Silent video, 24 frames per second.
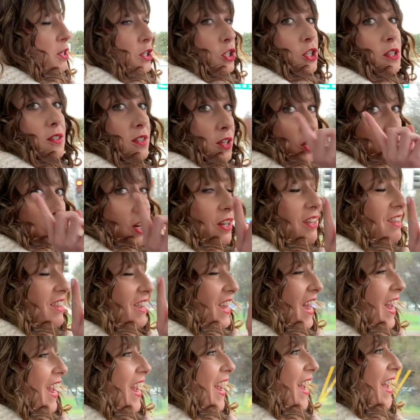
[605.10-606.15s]
which is a good
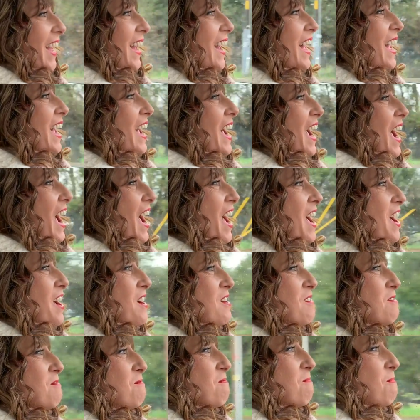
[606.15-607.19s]
thing.
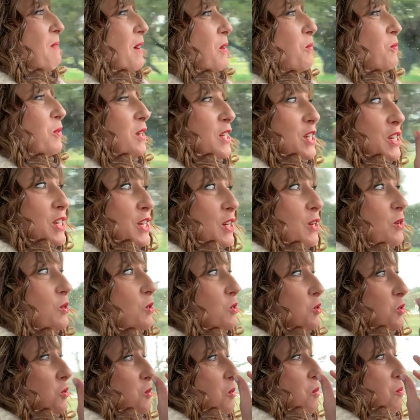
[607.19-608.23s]
But we
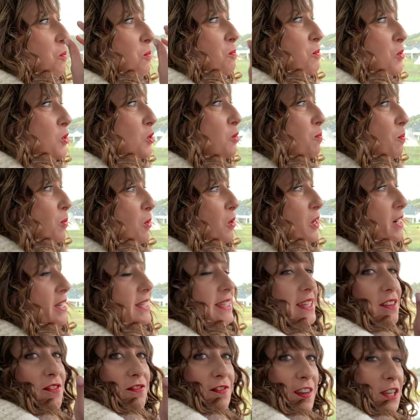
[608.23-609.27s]
use mood
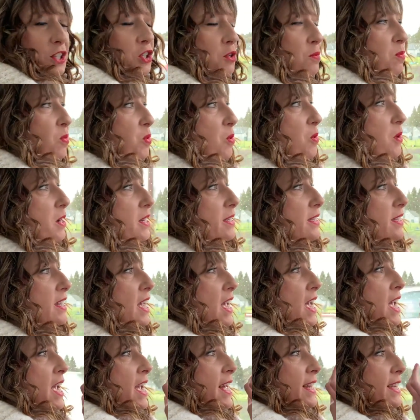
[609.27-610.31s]
boards and vision boards
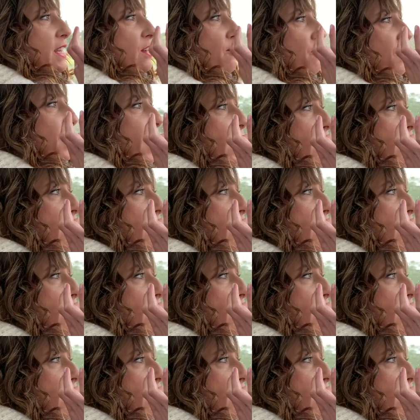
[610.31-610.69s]
to